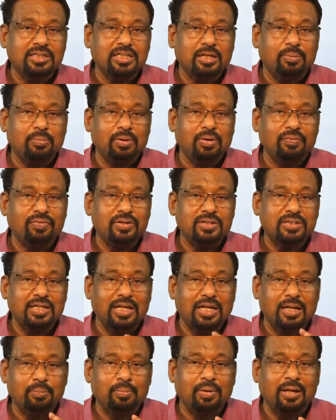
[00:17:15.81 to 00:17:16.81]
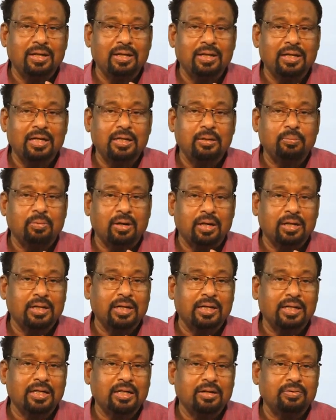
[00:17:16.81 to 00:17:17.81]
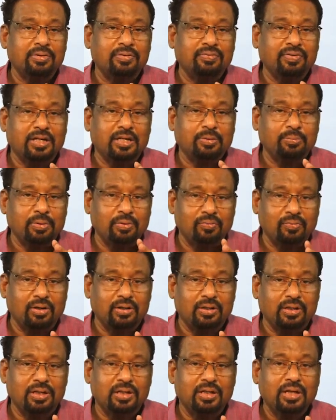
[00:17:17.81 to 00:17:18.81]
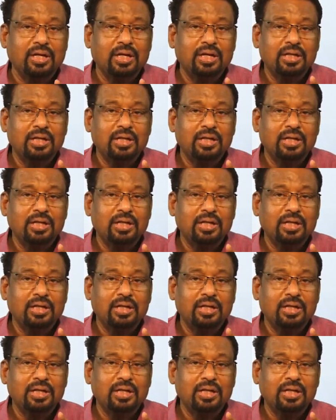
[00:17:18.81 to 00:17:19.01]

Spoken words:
some of its labeling and marketing of the vitamin water,